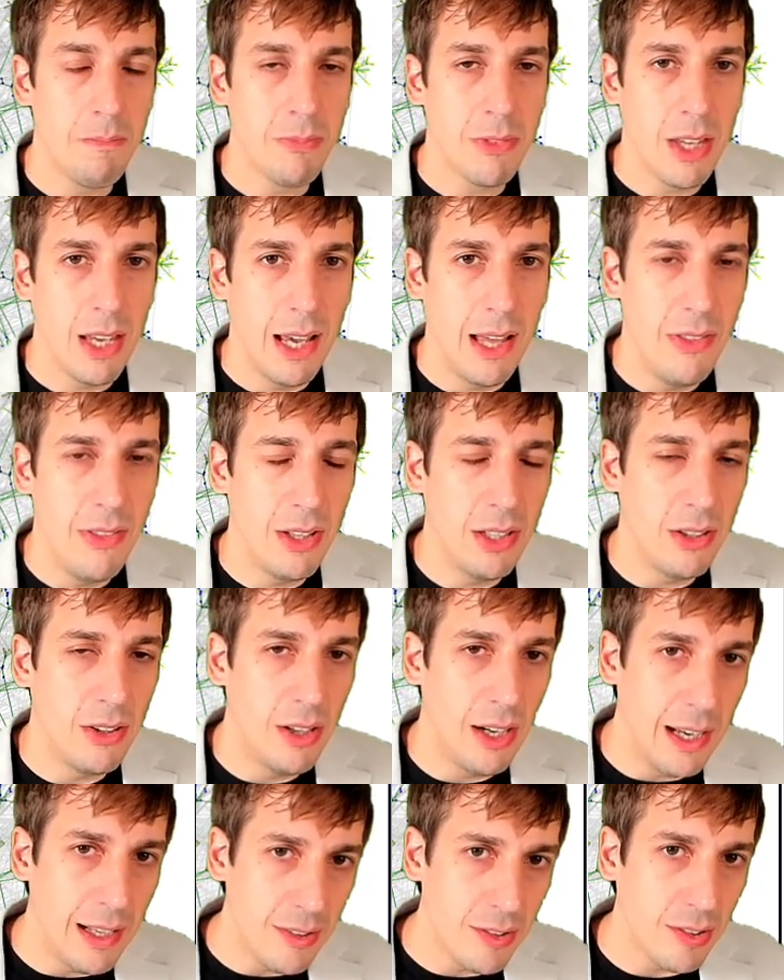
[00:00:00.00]
And then
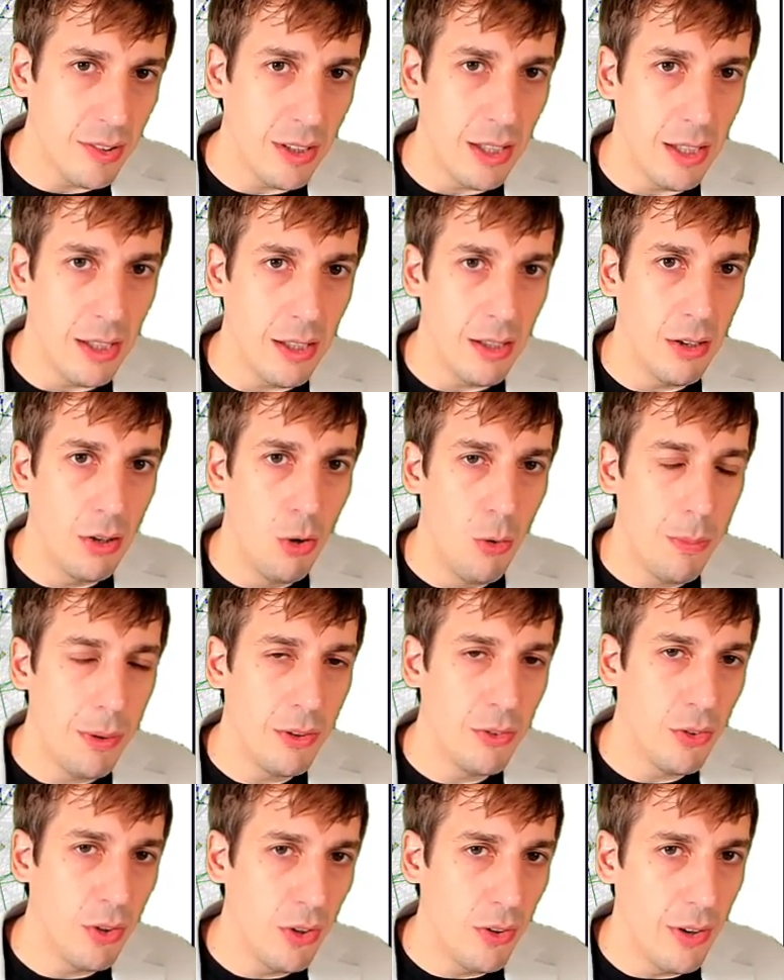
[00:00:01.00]
lastly,
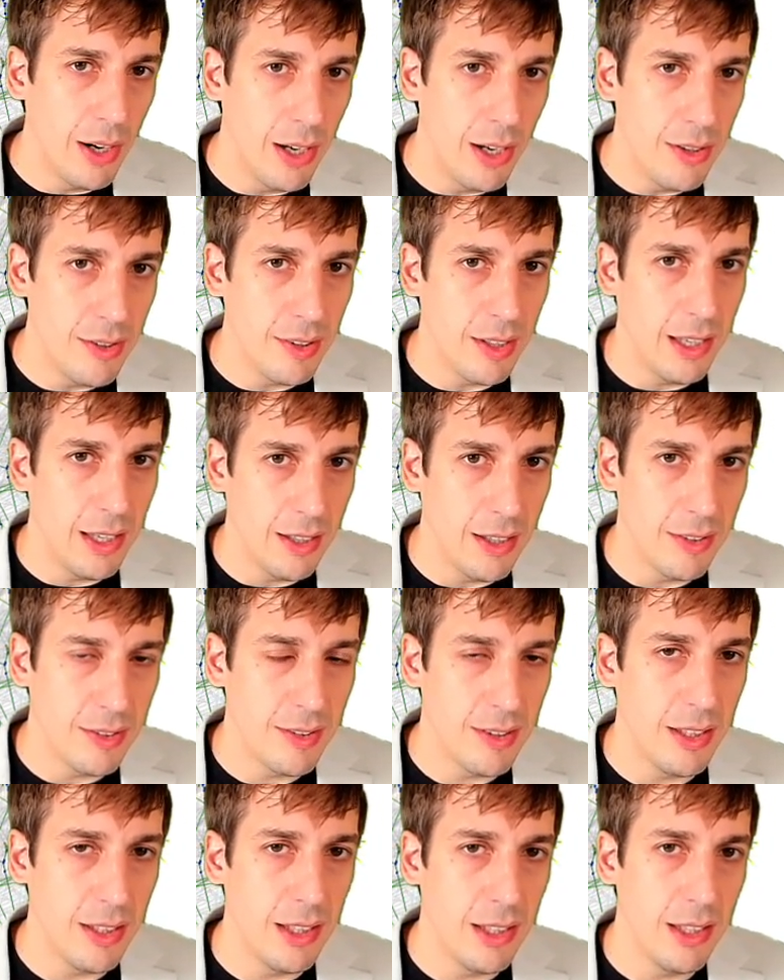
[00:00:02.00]
OpenRewrite's
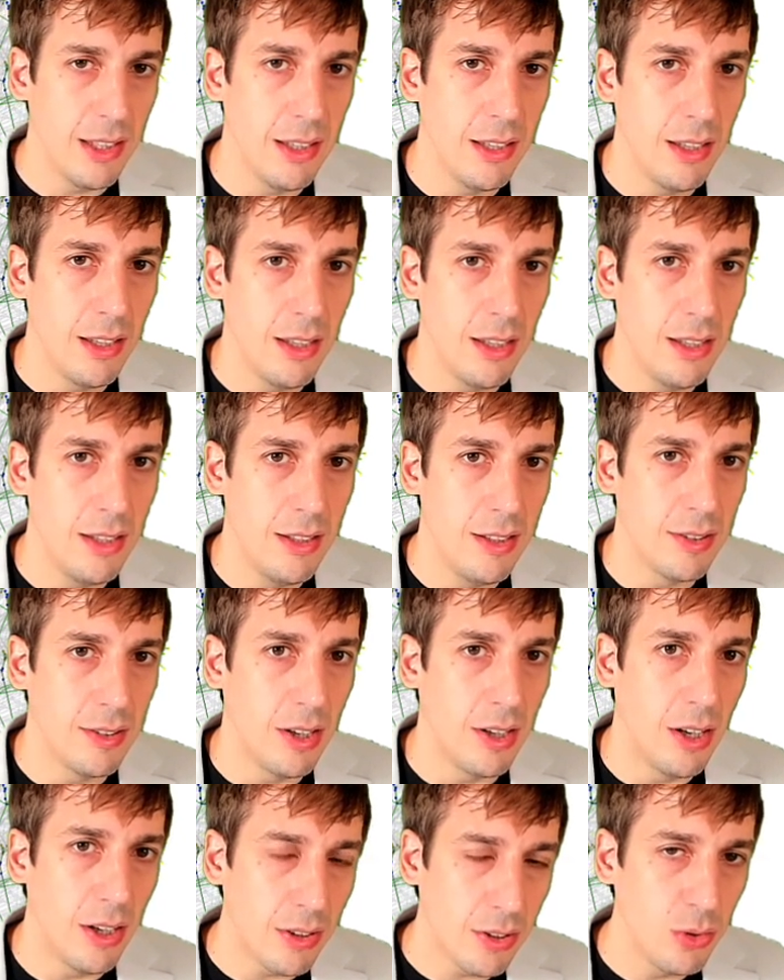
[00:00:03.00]
AST is
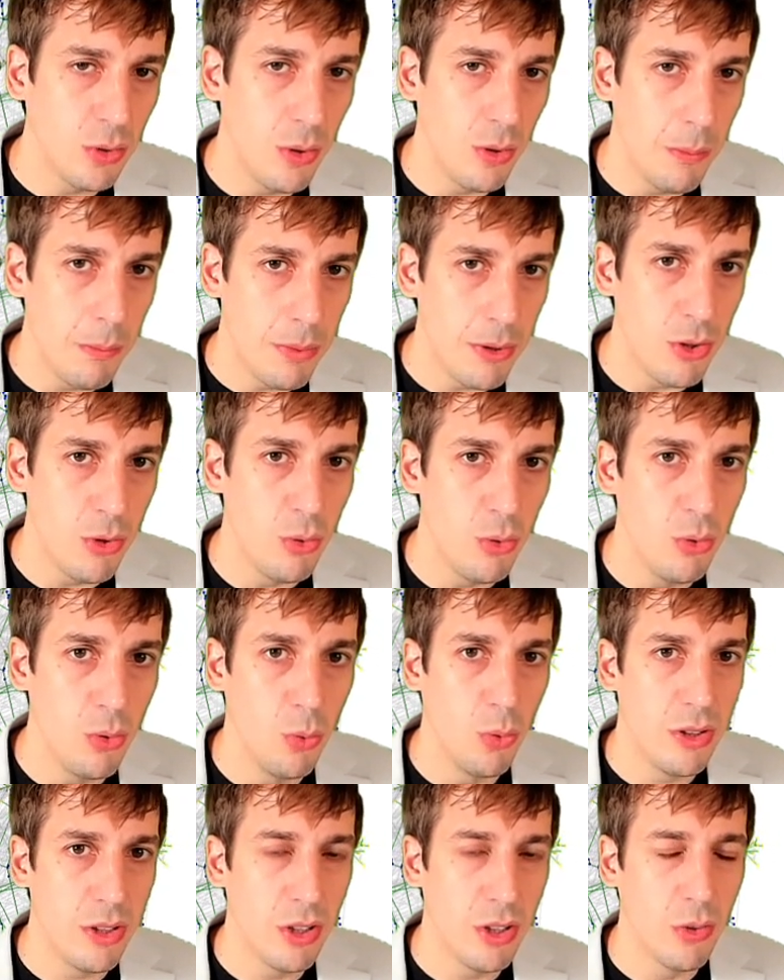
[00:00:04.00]
also imbued
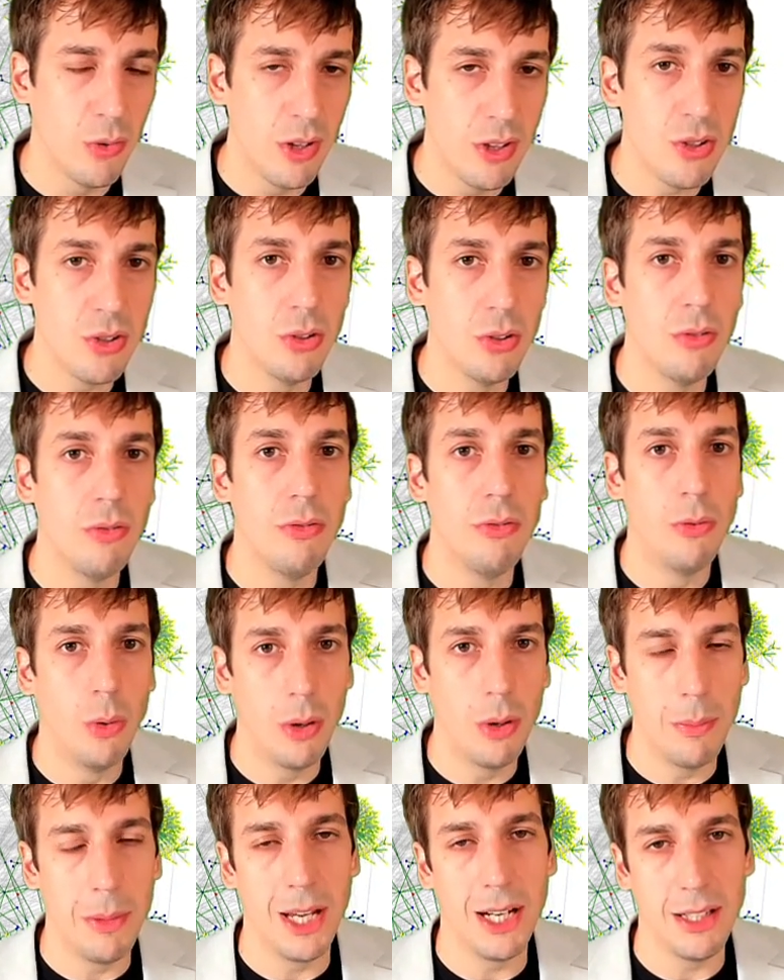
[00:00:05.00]
with the original
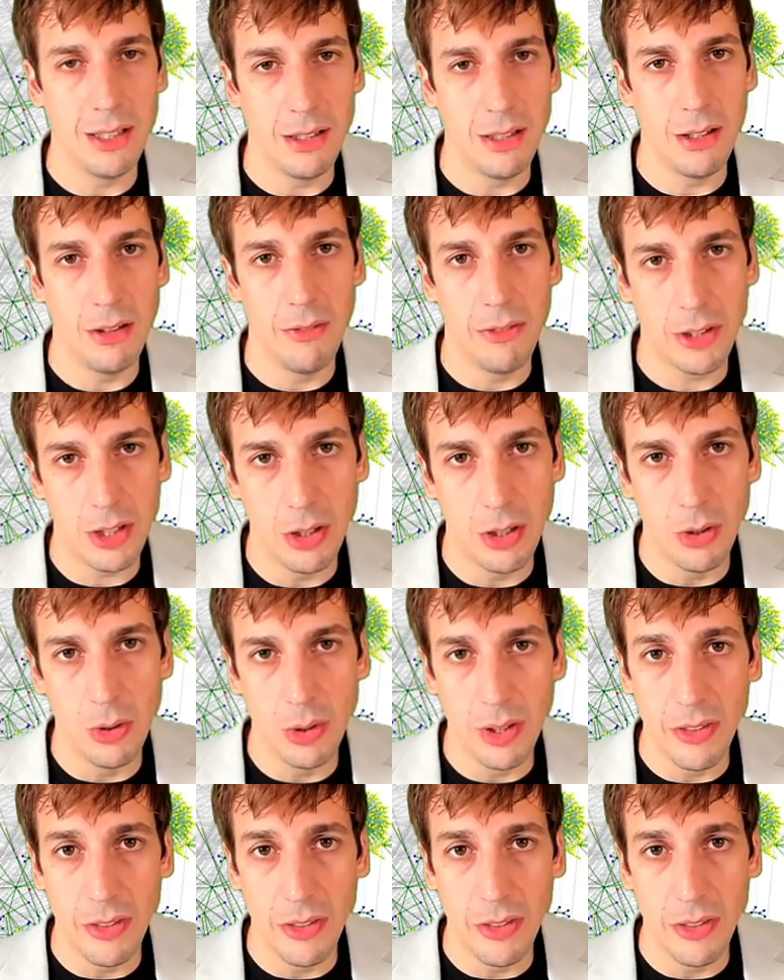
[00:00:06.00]
formatting of the code.